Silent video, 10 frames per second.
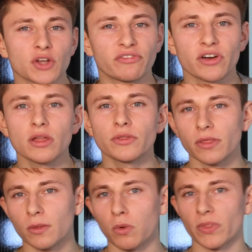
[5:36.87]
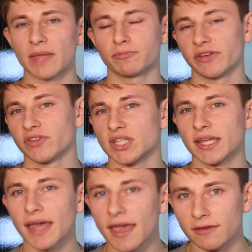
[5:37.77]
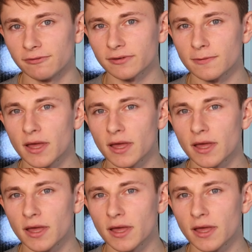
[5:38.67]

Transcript: offer than the one they previously gave?